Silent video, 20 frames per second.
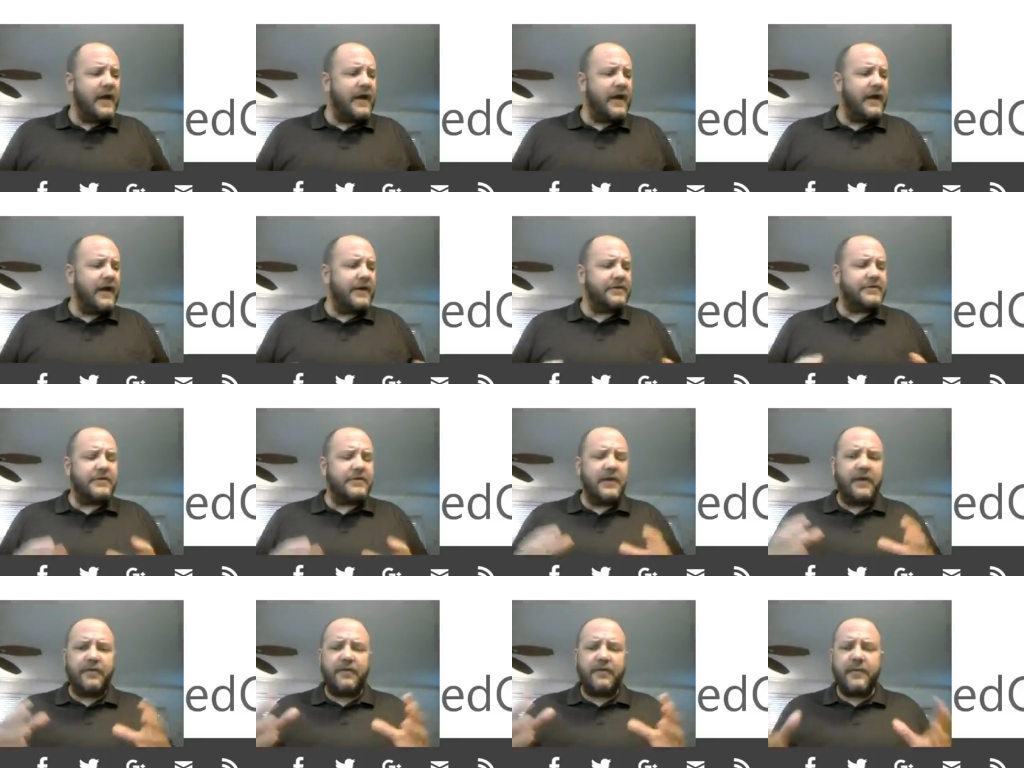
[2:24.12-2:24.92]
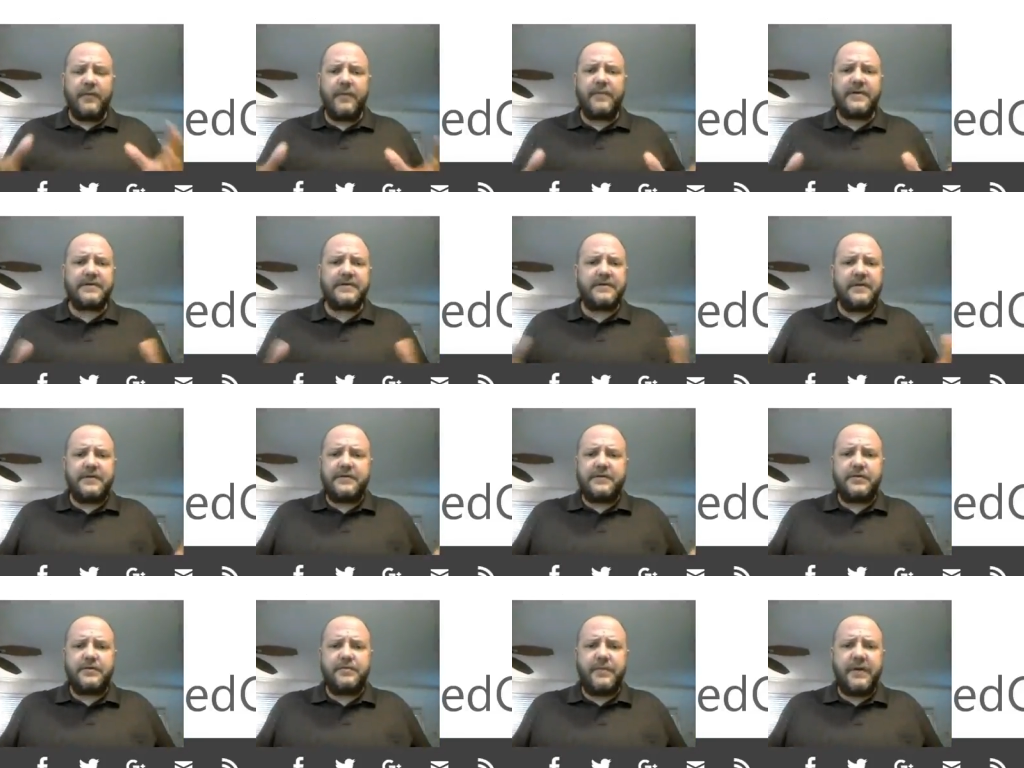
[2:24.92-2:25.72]
I do my best, unless
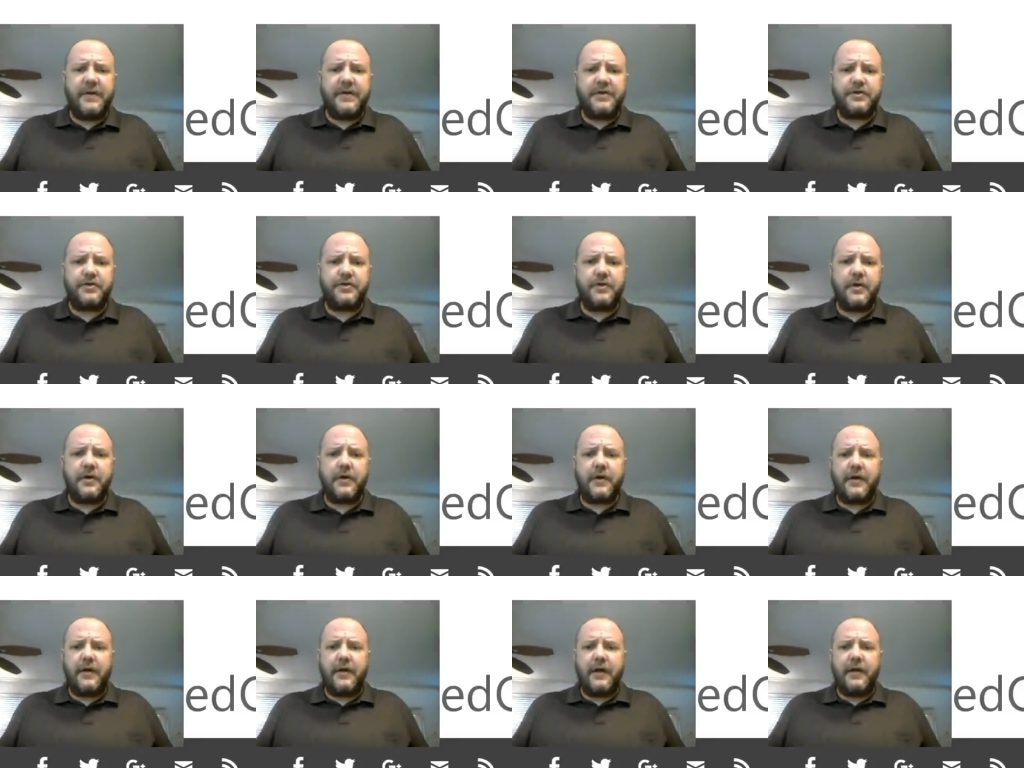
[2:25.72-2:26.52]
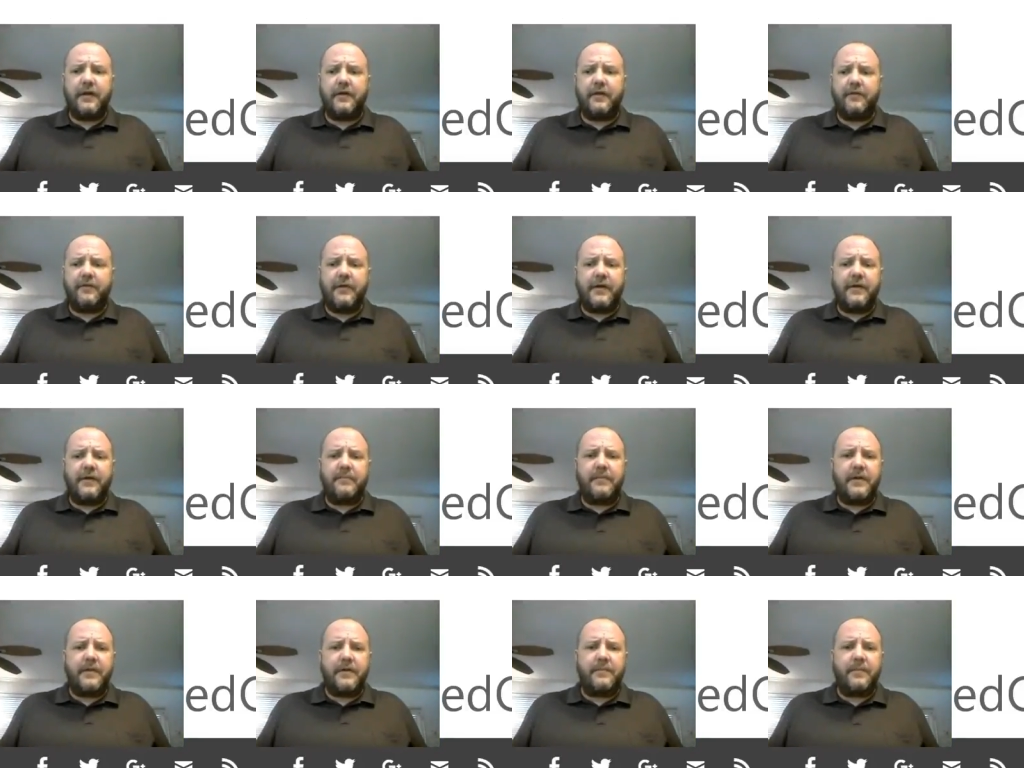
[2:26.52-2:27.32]
you're just being a jerk and offending
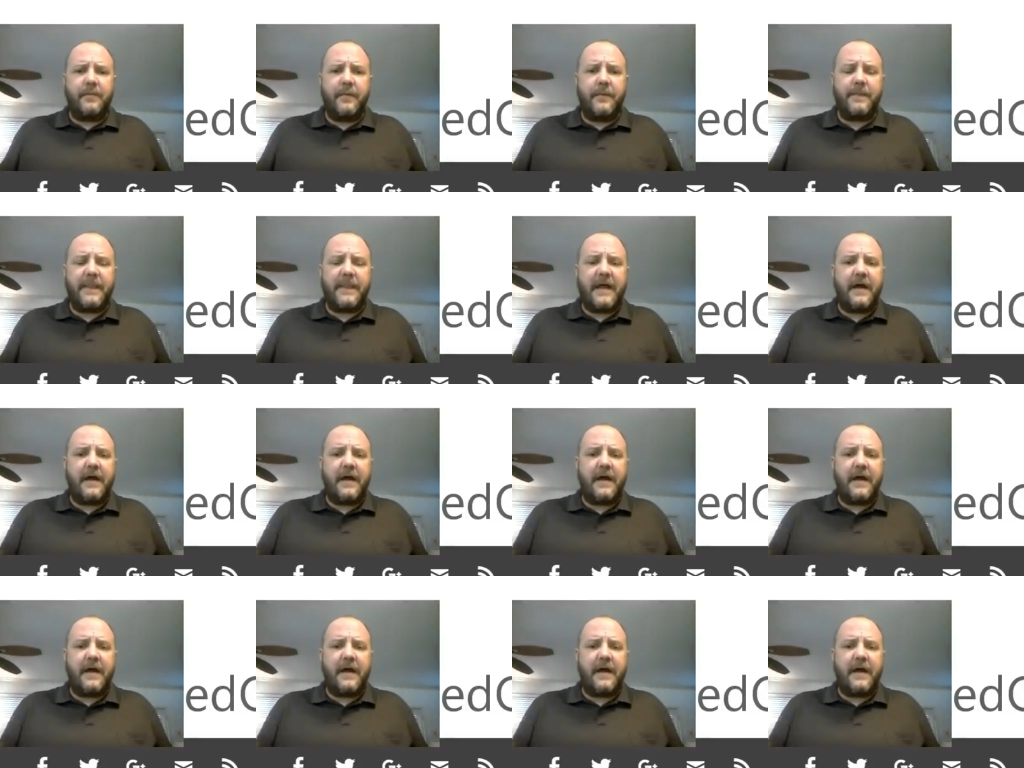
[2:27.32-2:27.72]
people.